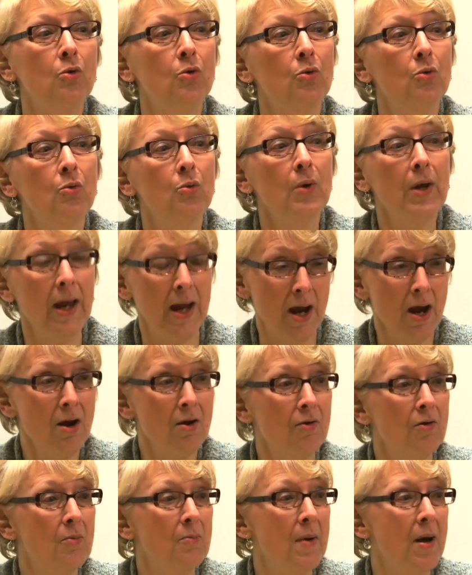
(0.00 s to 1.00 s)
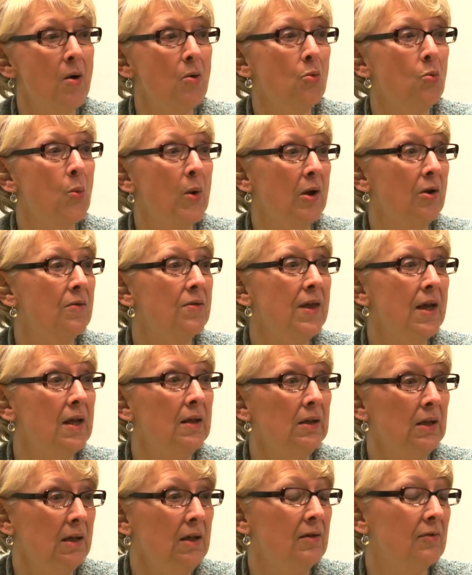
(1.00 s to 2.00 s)
who care about where
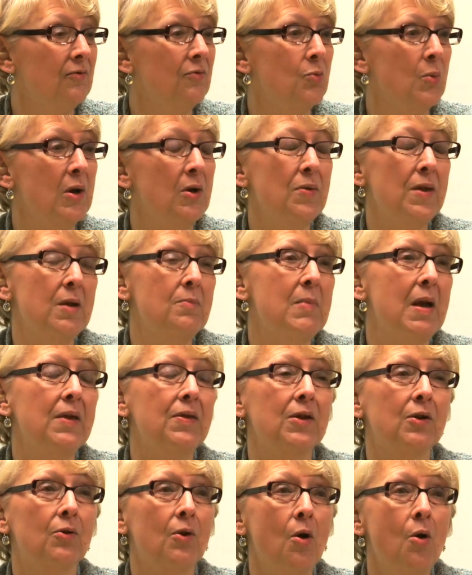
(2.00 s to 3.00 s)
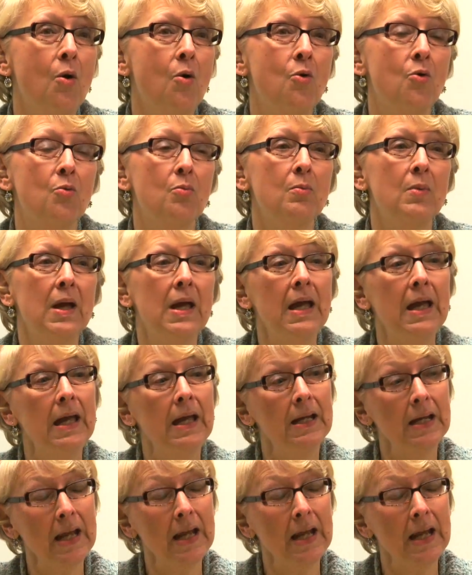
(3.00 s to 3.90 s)
they live, where they make their home,